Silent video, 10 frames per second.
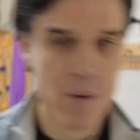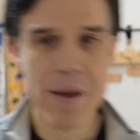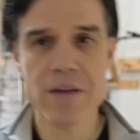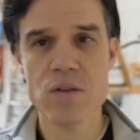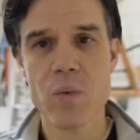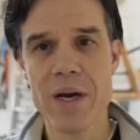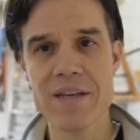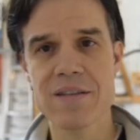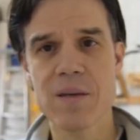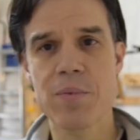about
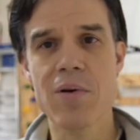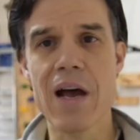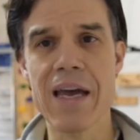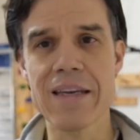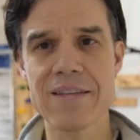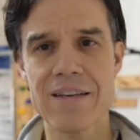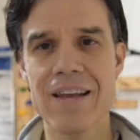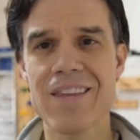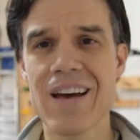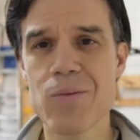twice the price, and I
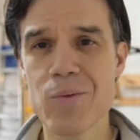thought,